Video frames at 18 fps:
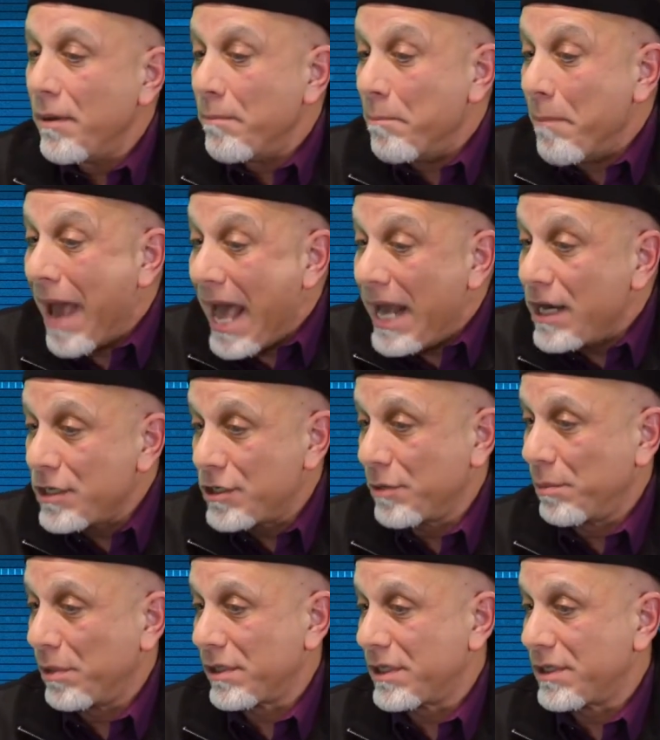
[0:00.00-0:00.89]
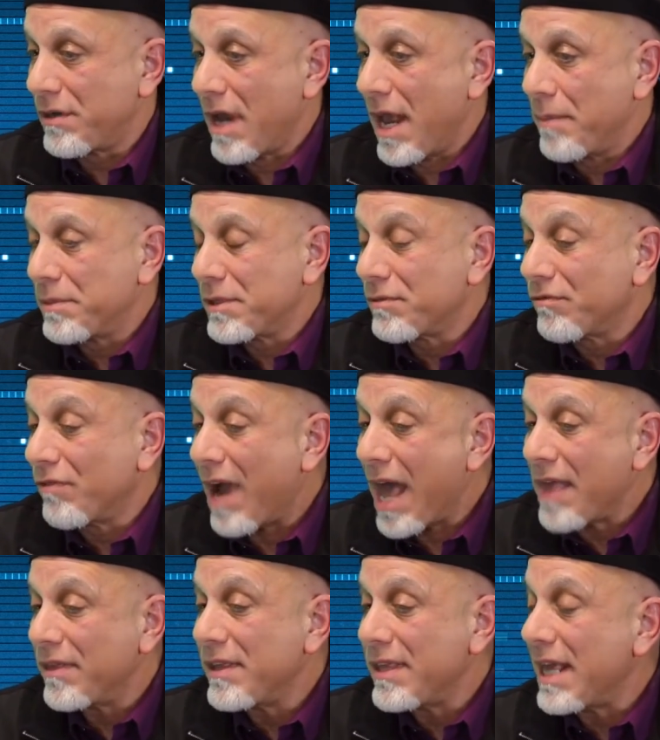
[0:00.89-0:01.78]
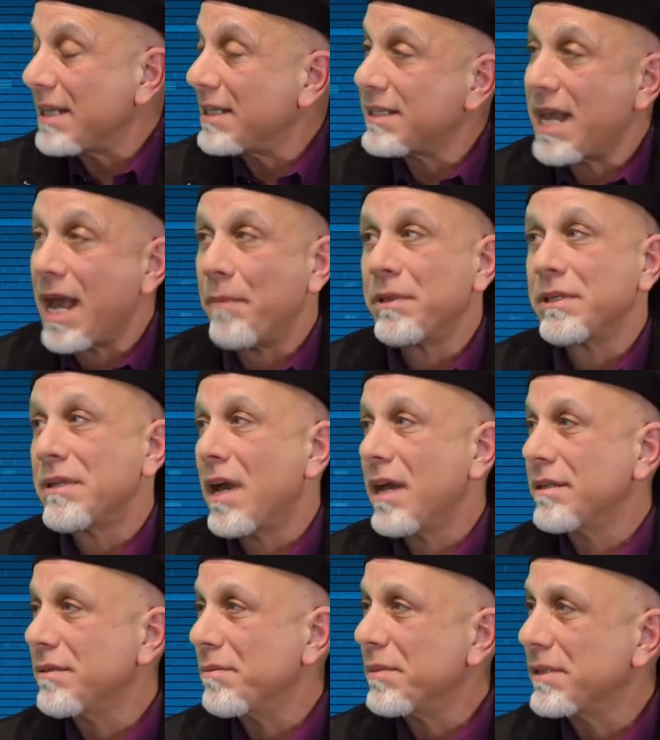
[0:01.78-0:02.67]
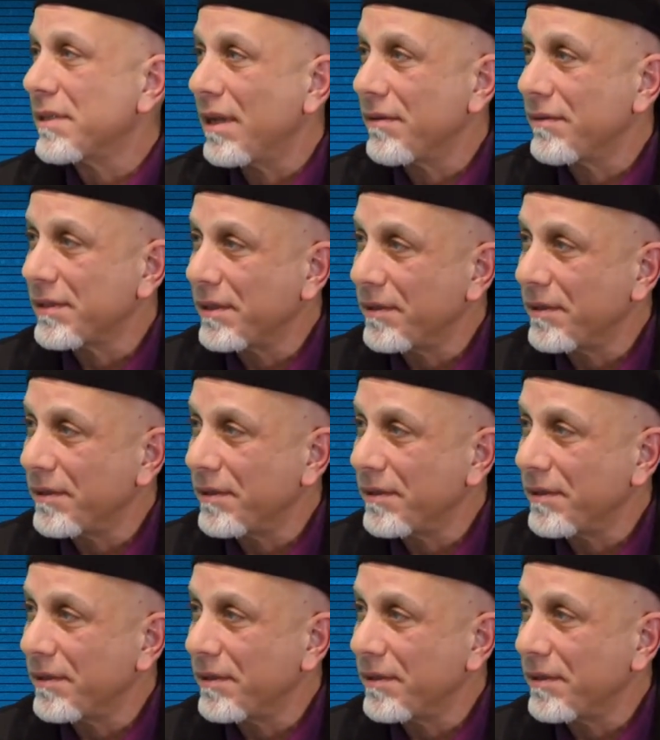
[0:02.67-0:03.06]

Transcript: manageable steps rather than sabotage themselves.